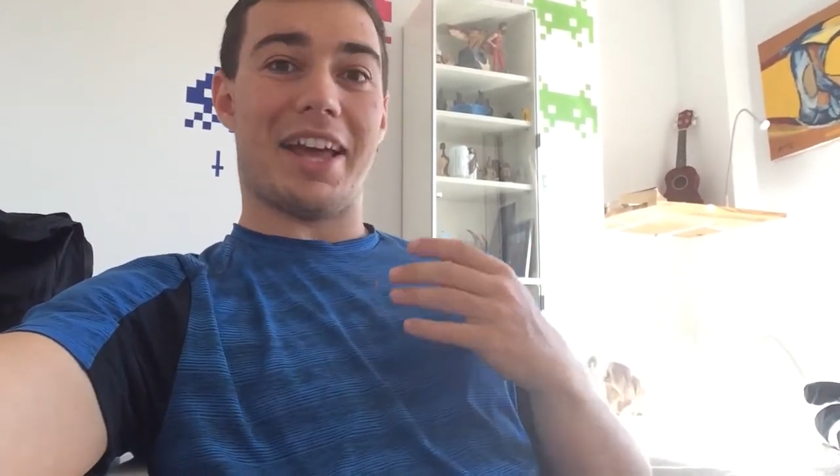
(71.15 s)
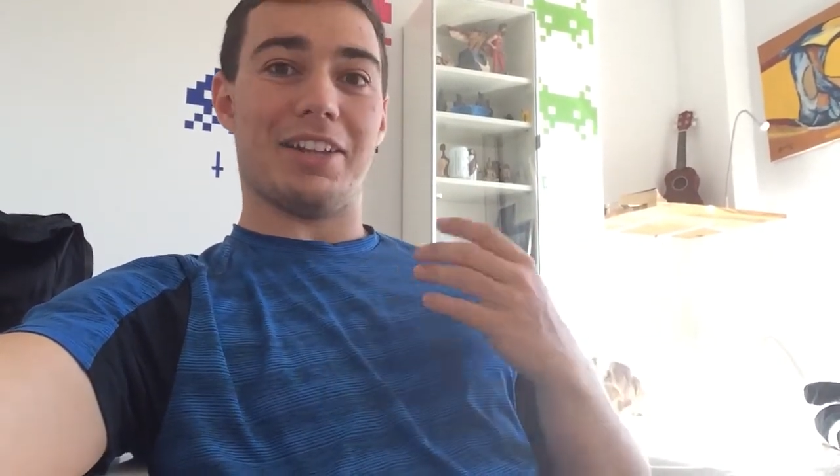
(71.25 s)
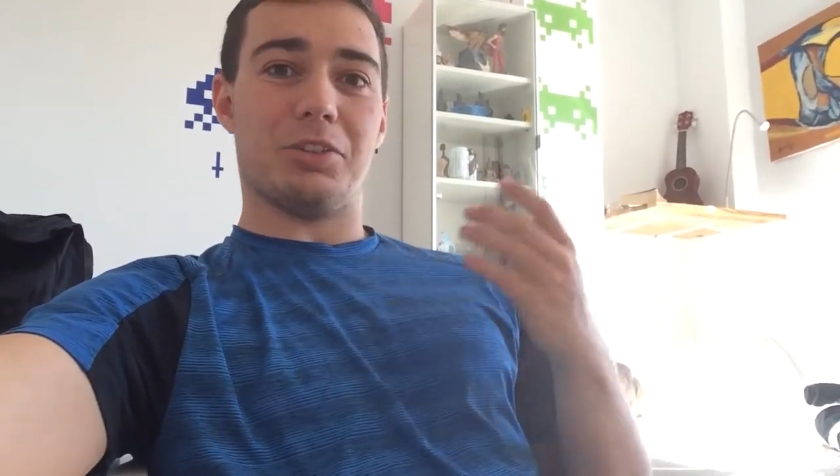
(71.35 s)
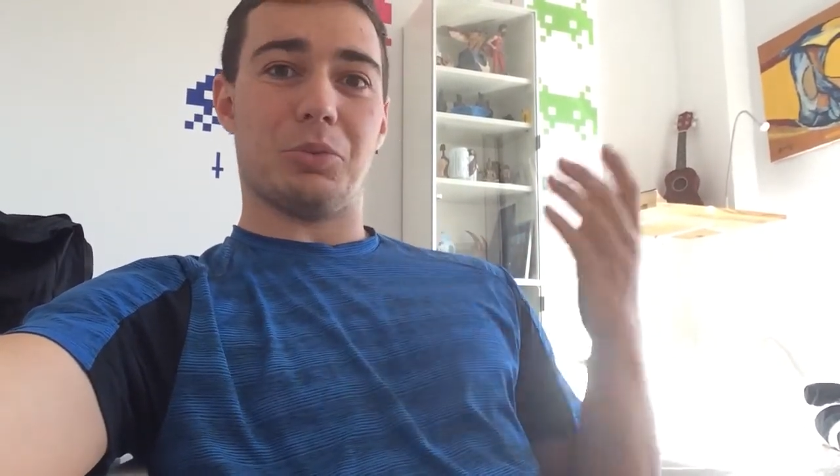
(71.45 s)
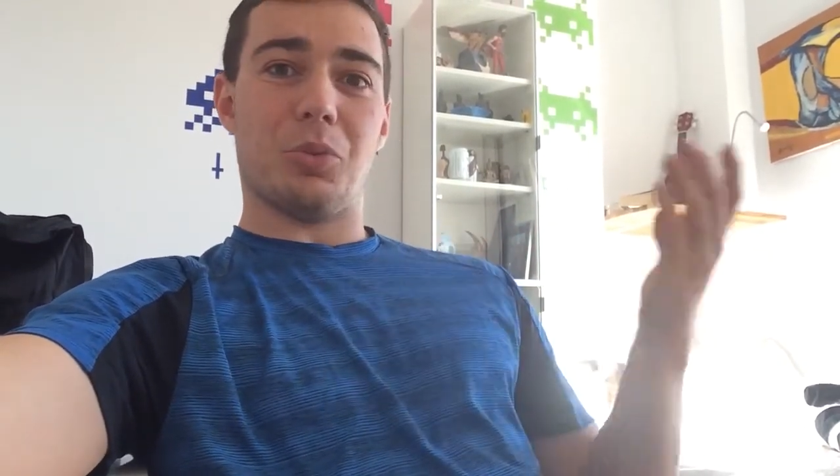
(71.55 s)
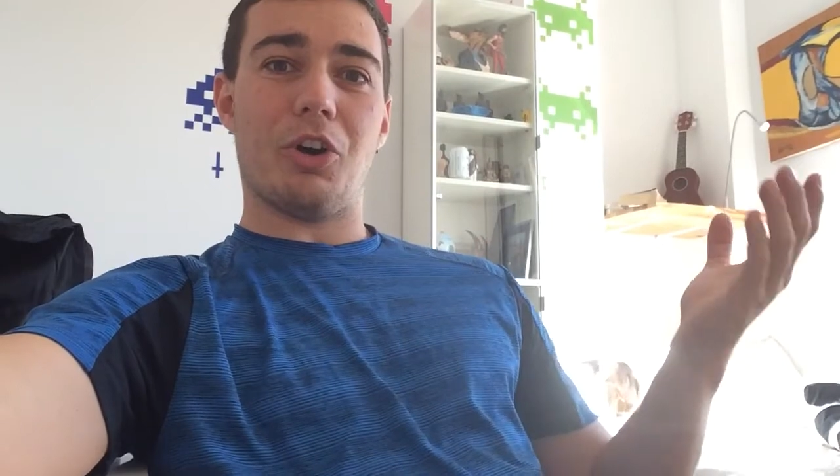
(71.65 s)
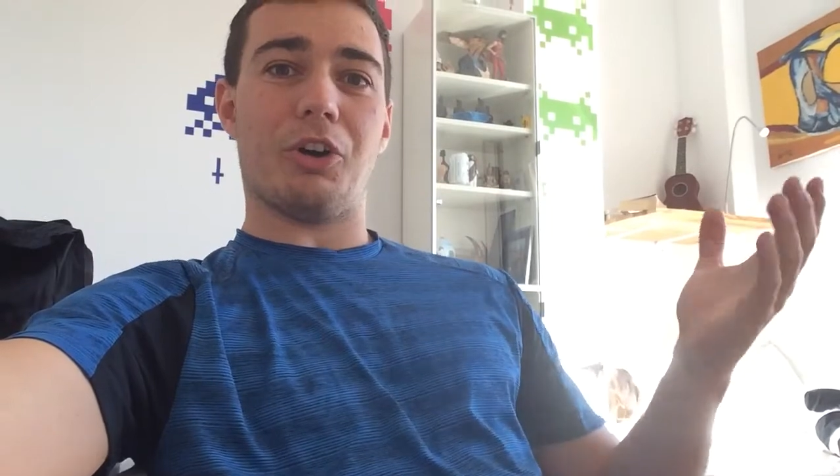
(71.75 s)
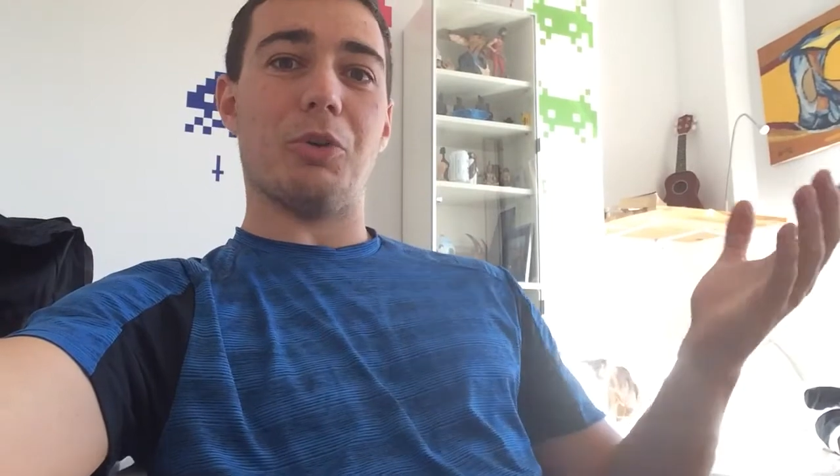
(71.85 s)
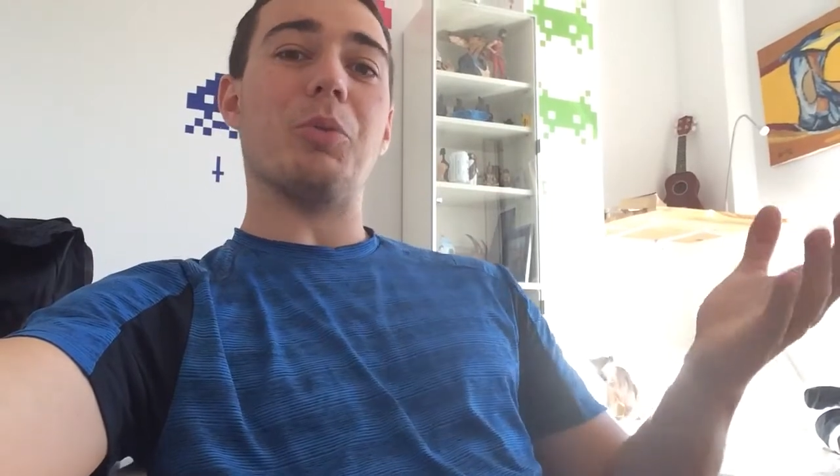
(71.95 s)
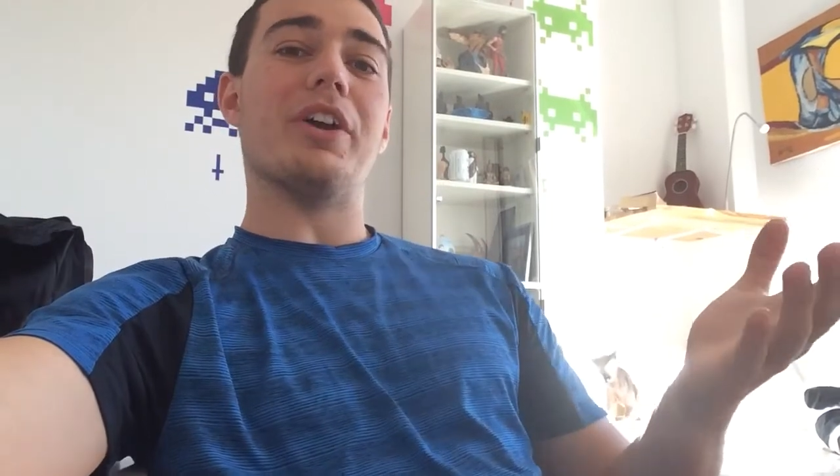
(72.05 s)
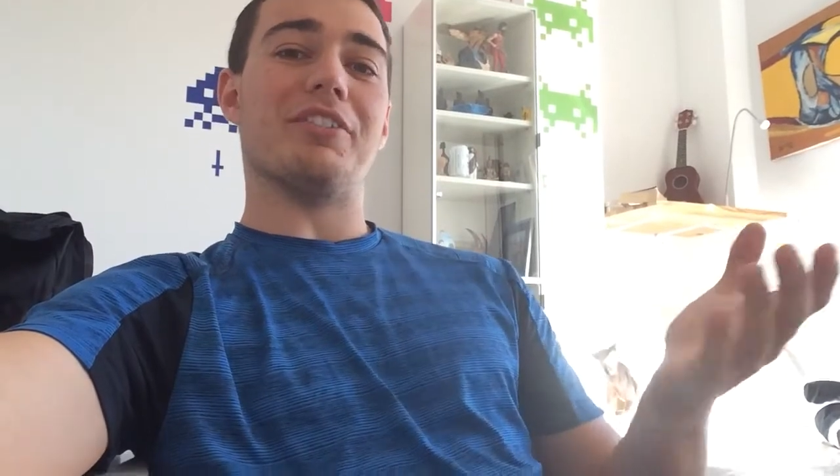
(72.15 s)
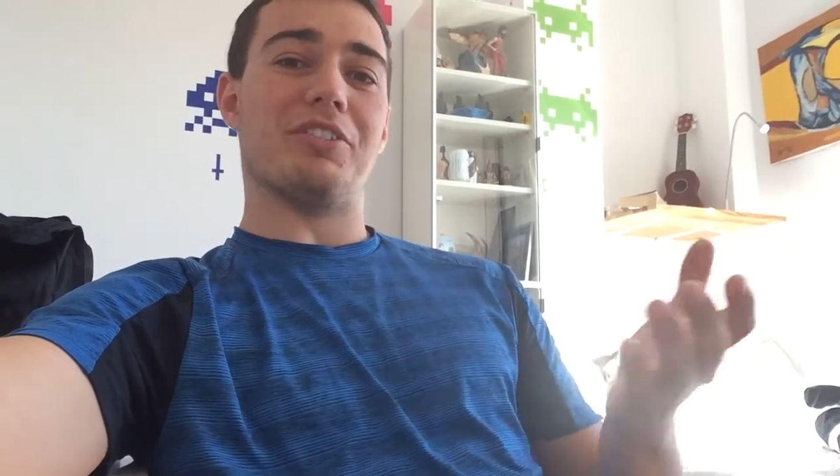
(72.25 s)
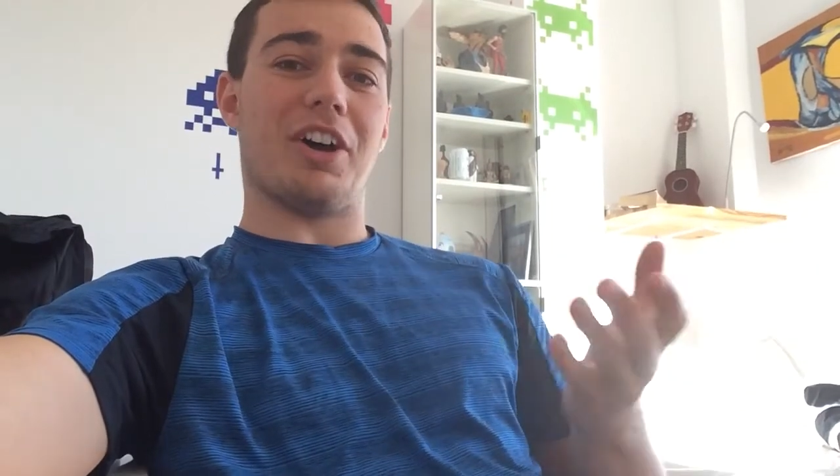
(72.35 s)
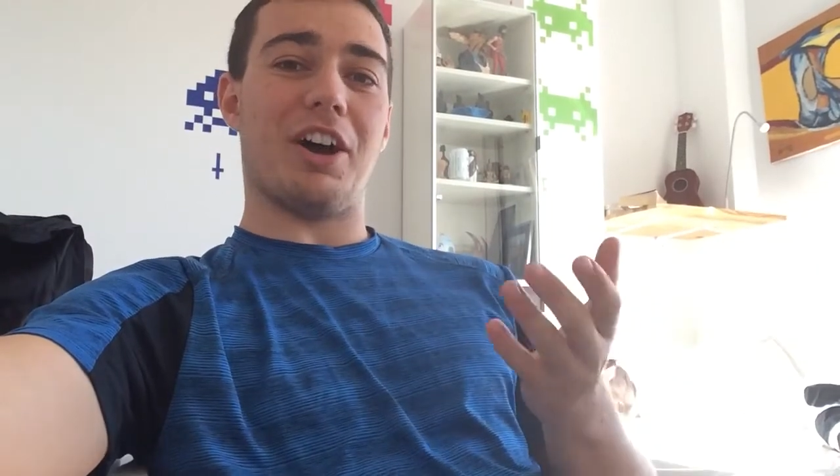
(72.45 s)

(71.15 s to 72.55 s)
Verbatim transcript: that to work with